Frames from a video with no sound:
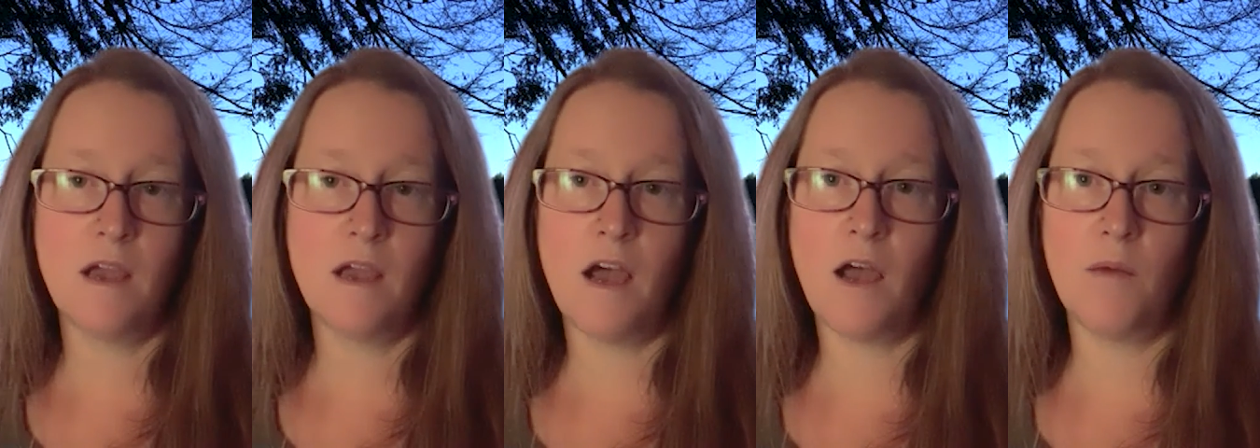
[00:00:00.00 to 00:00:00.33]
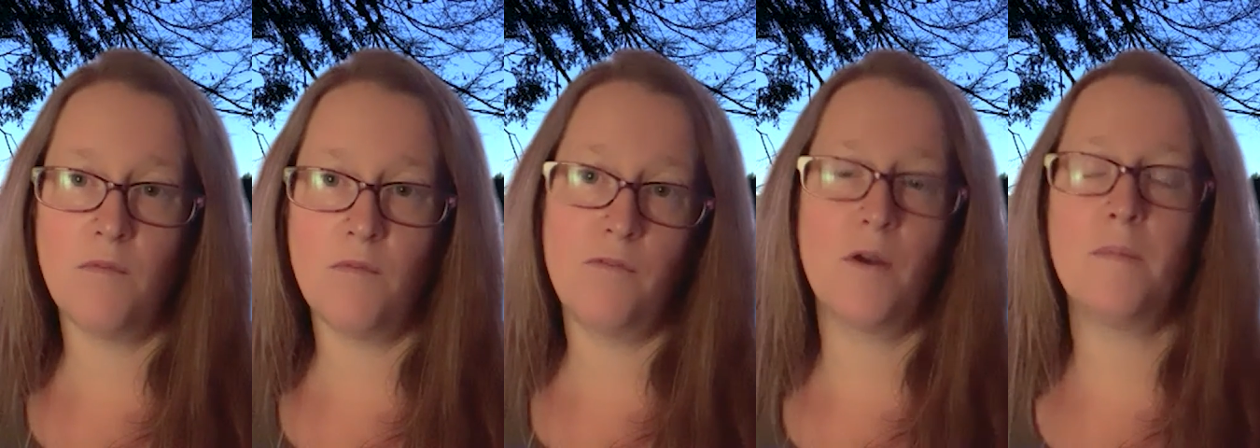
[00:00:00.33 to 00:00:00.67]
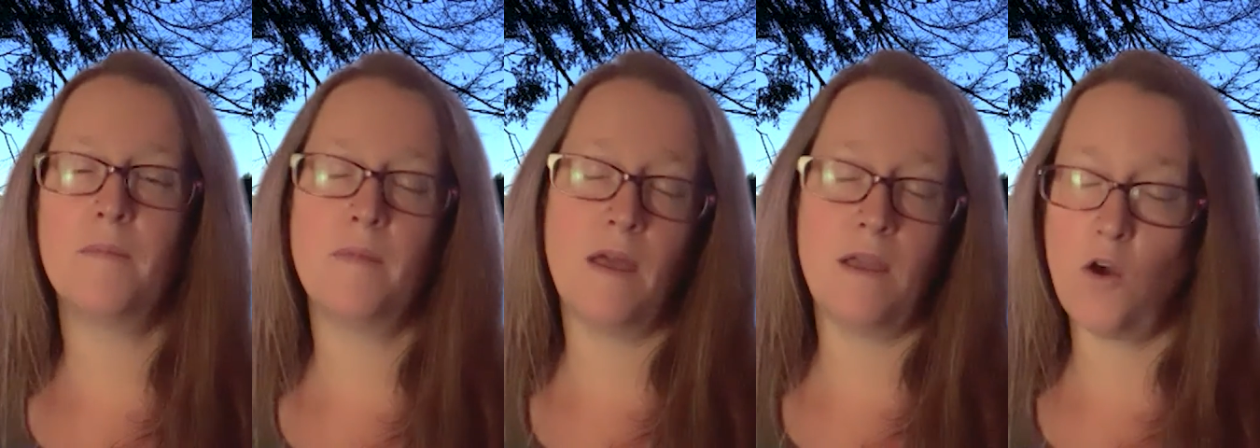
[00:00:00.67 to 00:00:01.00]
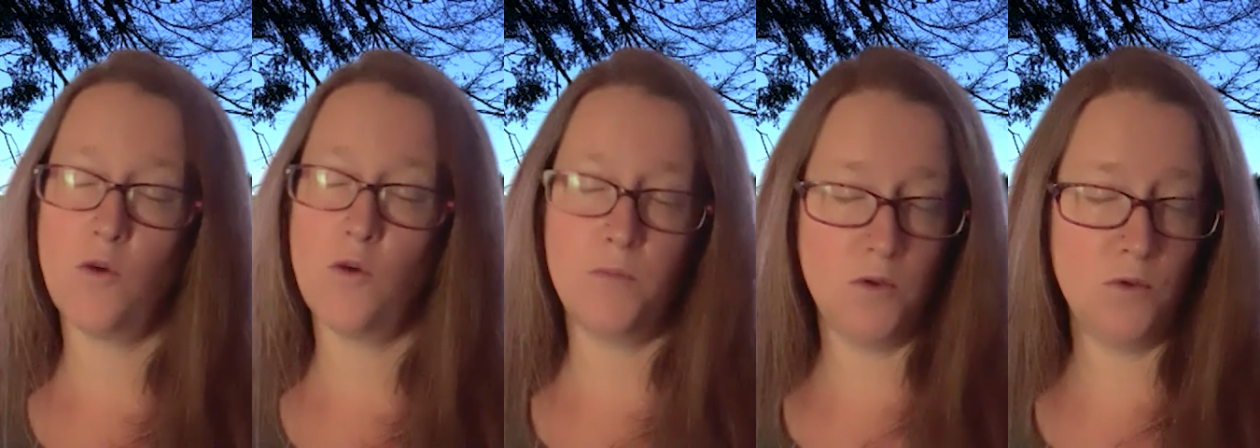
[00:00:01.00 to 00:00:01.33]
I
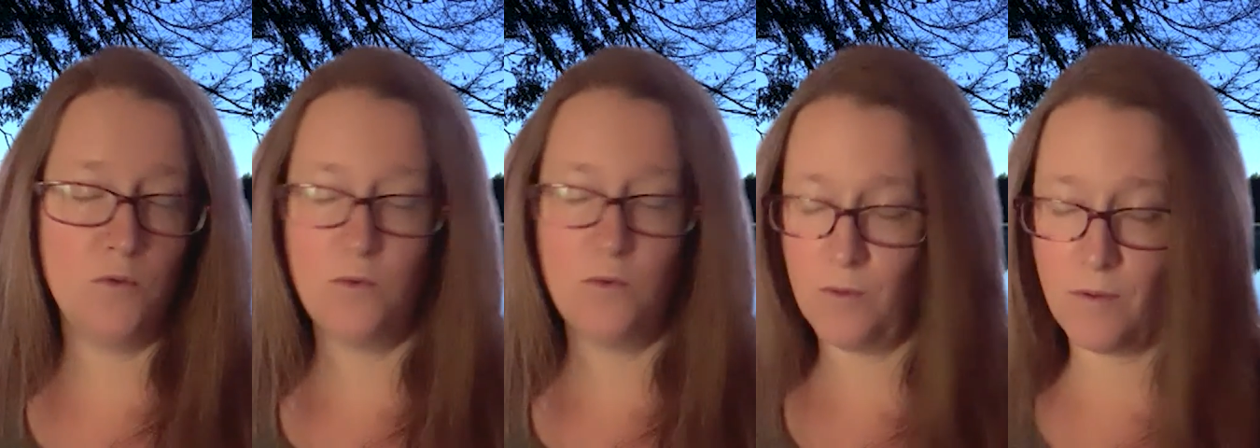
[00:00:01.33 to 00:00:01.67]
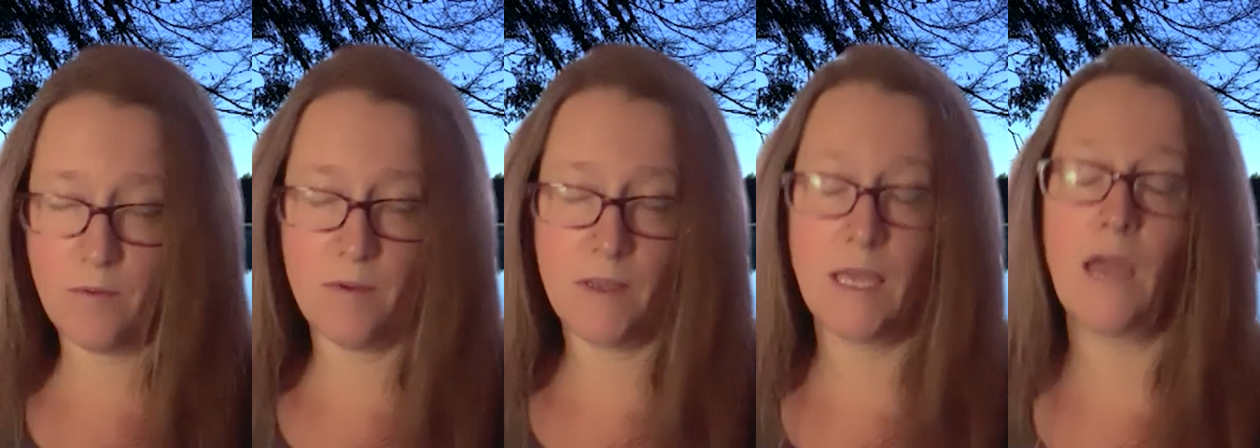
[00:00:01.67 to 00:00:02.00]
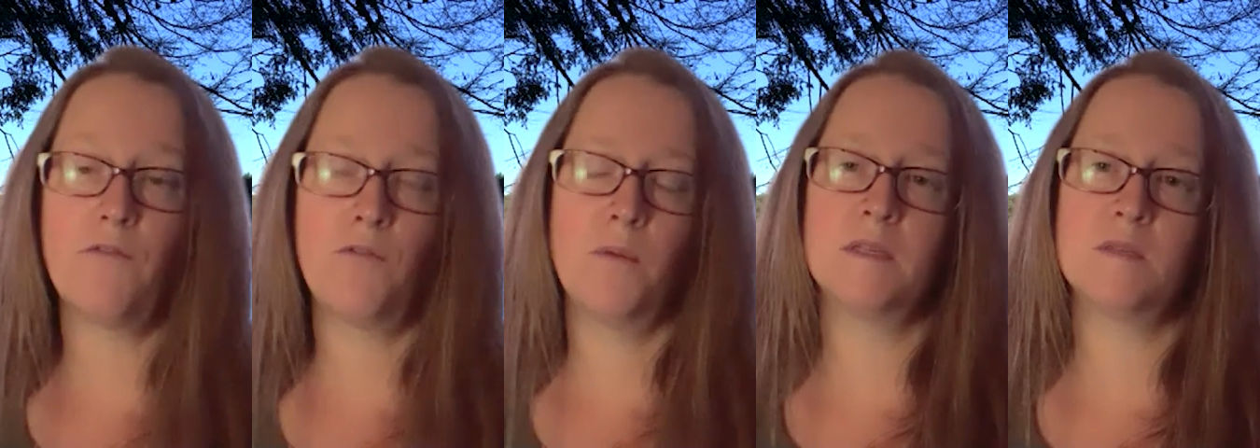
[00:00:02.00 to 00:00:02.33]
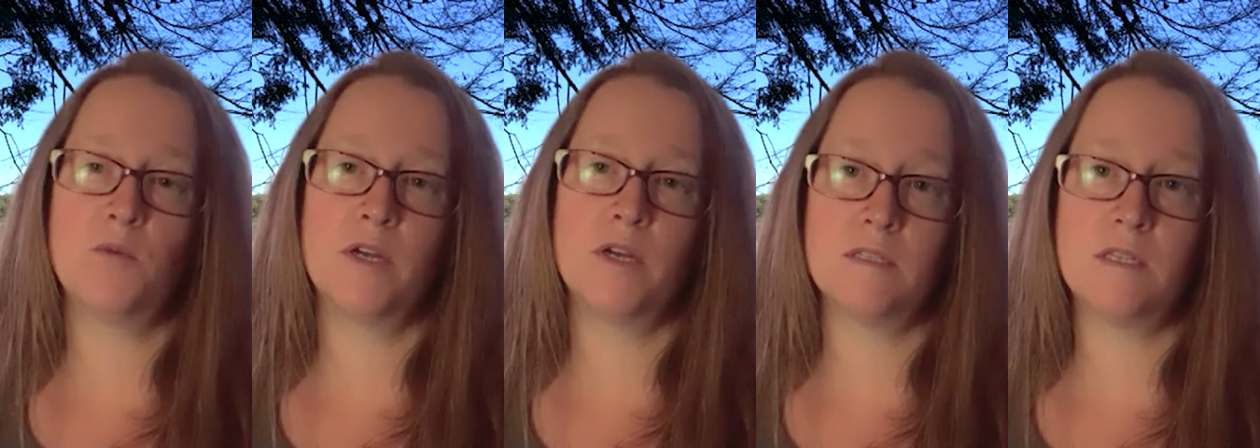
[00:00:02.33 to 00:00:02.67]
hope you get from this
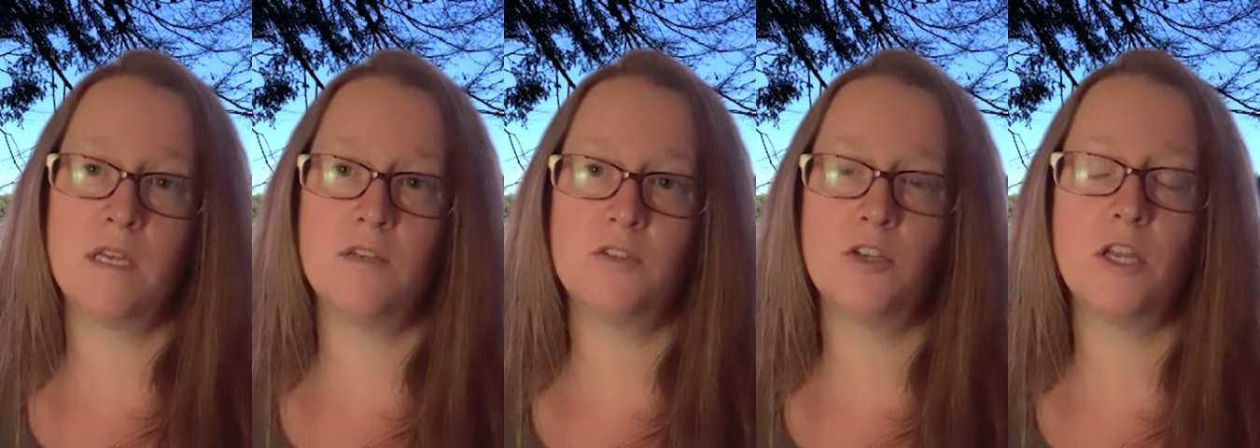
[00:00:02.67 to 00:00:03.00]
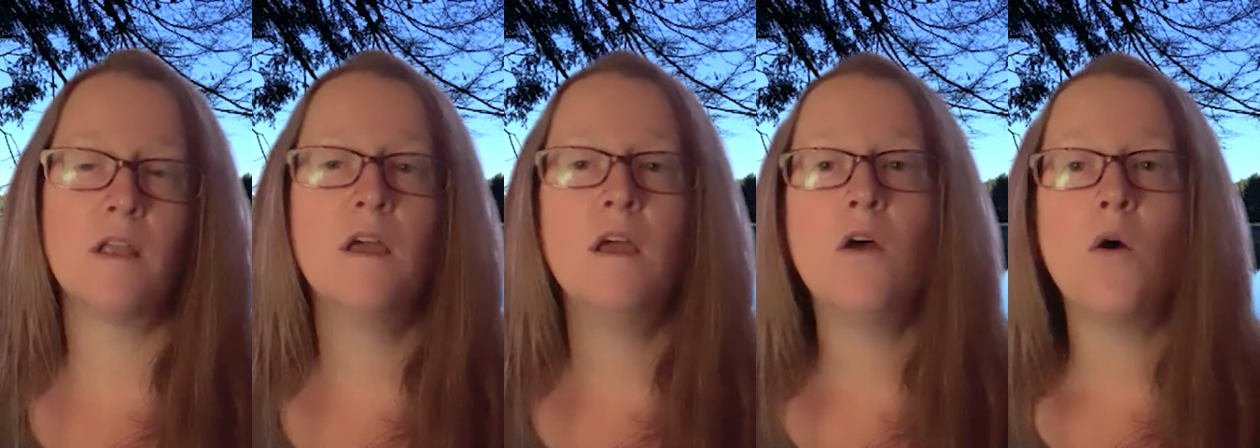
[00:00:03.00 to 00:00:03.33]
presentation.